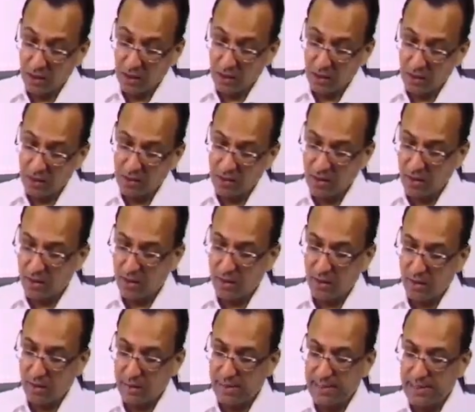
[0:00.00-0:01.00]

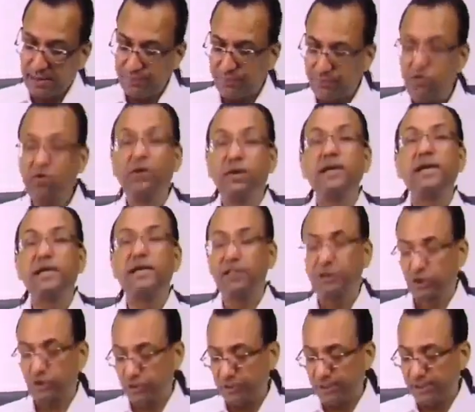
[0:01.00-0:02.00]
The left
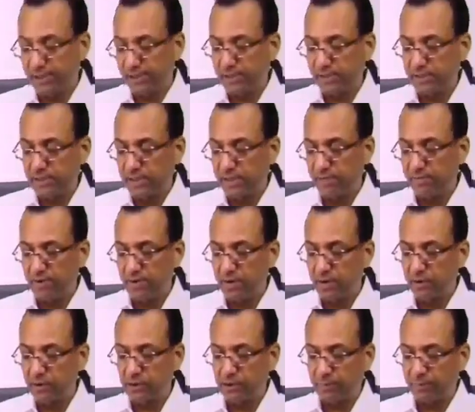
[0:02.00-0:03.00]
nucleus is
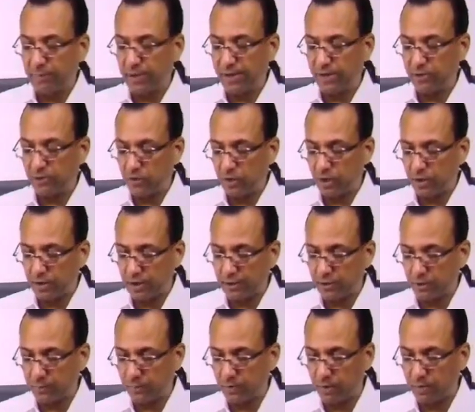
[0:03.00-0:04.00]
giving supply to the right
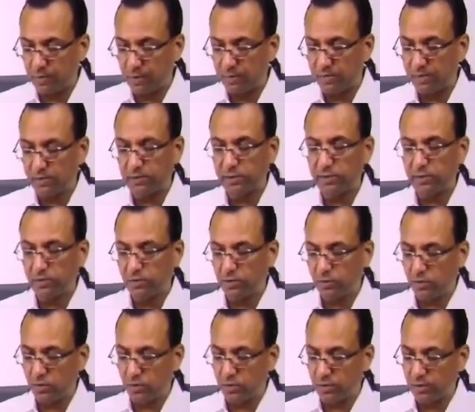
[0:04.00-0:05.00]
superior oblique muscle,
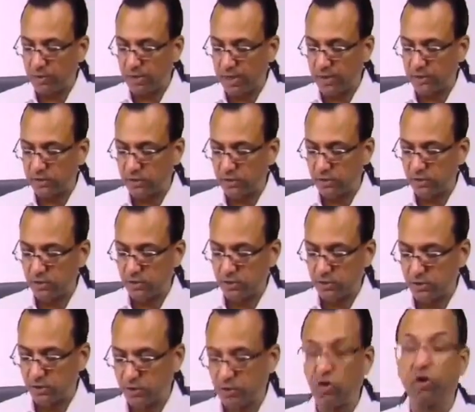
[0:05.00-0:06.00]
so it has
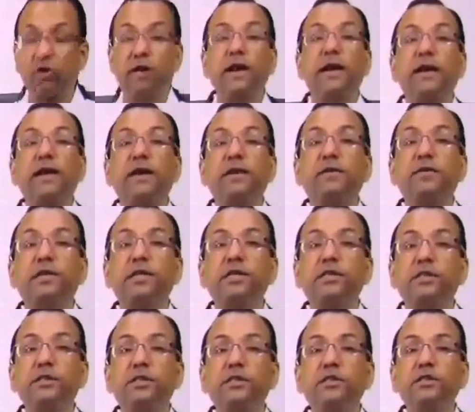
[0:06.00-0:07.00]
contralateral
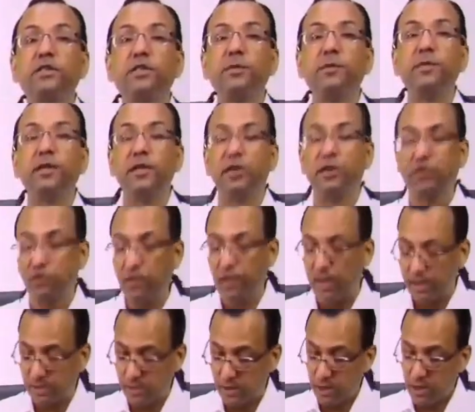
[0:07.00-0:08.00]
innervation similar to
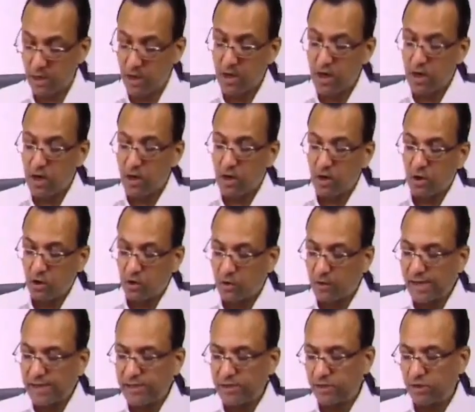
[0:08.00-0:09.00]
that.
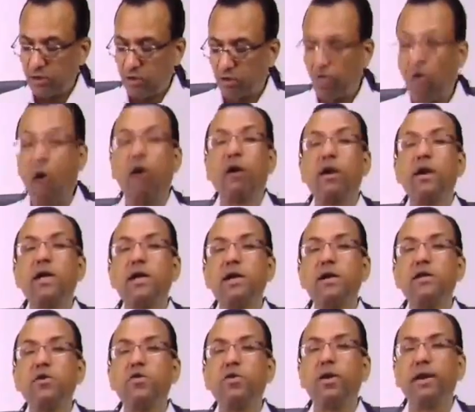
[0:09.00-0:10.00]
Right trochlear
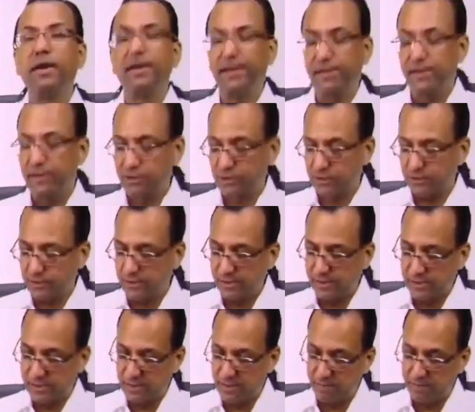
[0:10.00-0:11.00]
nucleus
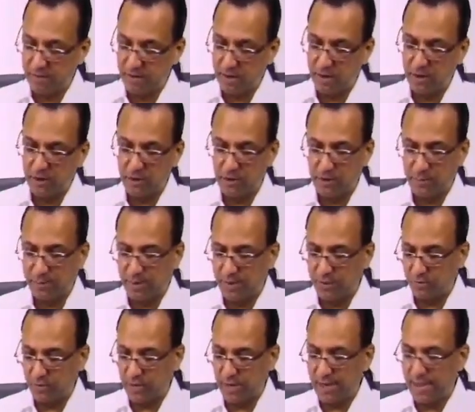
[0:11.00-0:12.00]
is giving supply
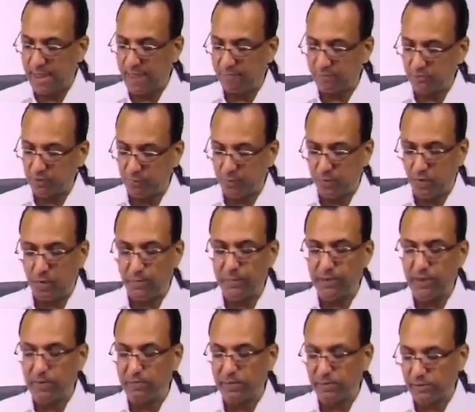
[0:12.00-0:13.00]
to the left superior
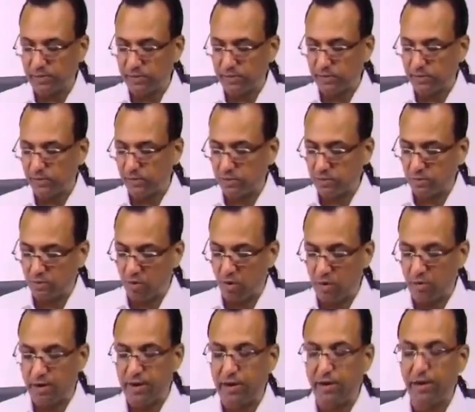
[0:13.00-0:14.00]
oblique muscle, so
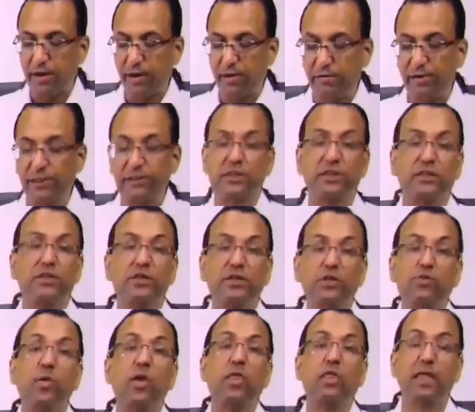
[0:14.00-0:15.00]
contralateral innervation. This
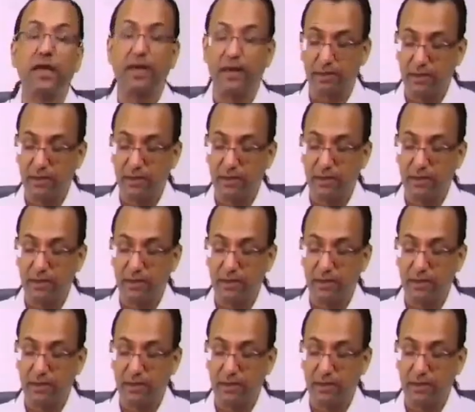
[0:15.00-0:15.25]
is one thing.